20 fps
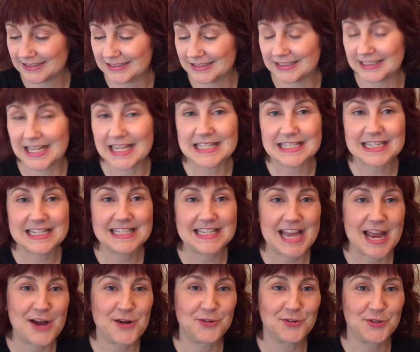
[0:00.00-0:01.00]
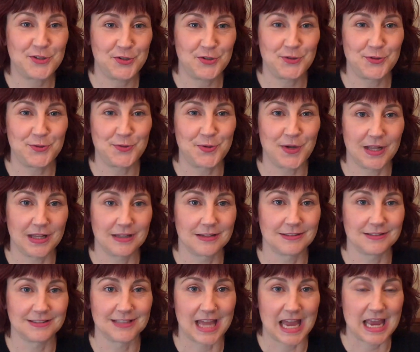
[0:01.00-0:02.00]
let's get down to a
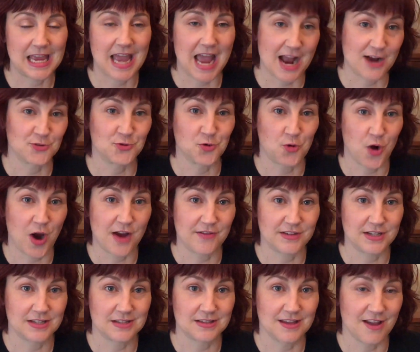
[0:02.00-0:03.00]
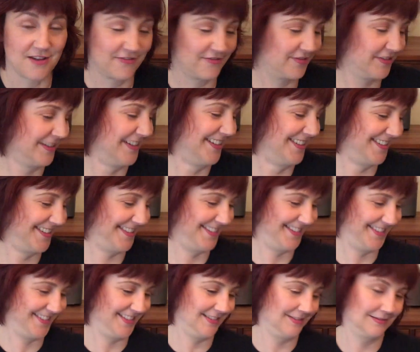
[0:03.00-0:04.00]
little like actual crafting stuff
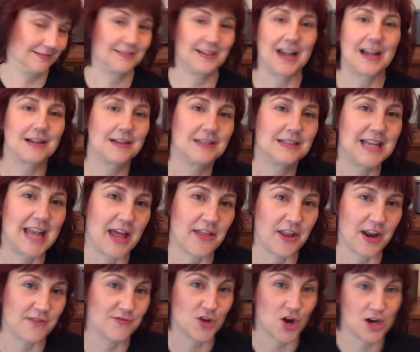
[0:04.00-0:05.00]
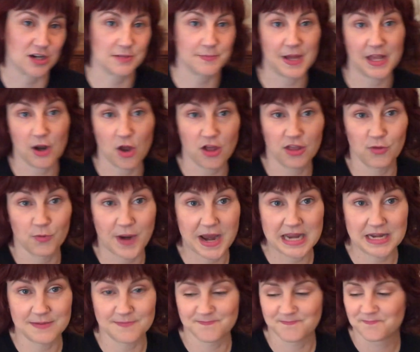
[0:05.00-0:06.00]
now that I've talked about all the
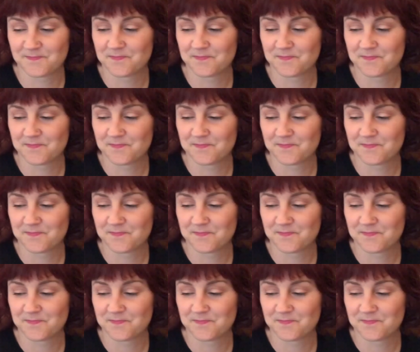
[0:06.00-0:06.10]
random.